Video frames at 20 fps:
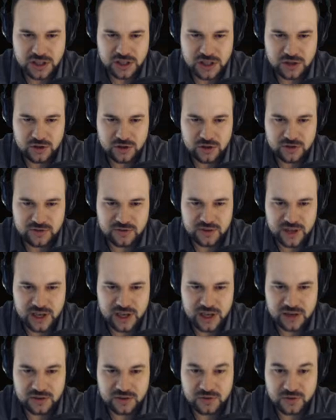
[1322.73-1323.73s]
King of
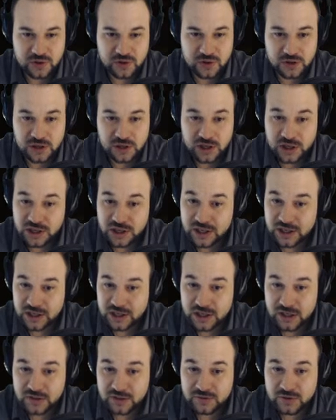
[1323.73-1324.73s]
Hanover,
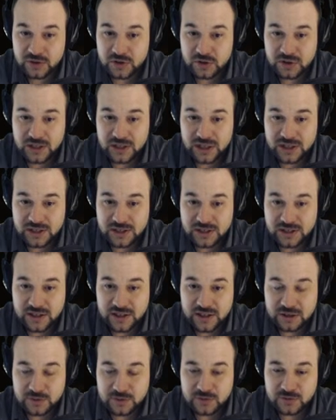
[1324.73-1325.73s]
King of the United
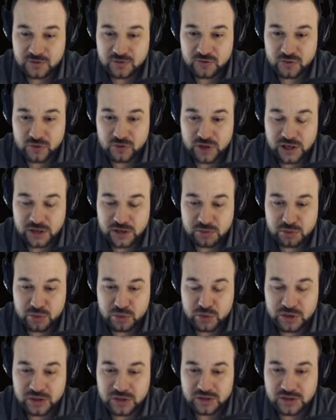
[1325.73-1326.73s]
Kingdom of Great
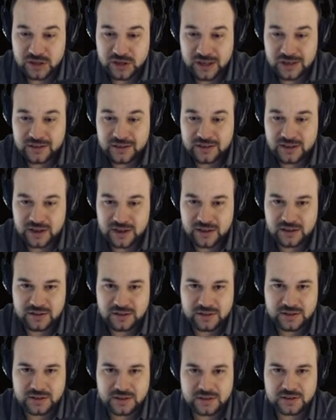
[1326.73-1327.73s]
Britain and
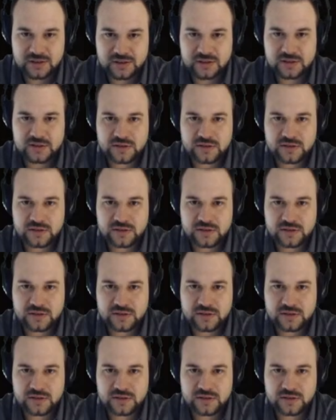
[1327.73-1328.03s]
Ireland.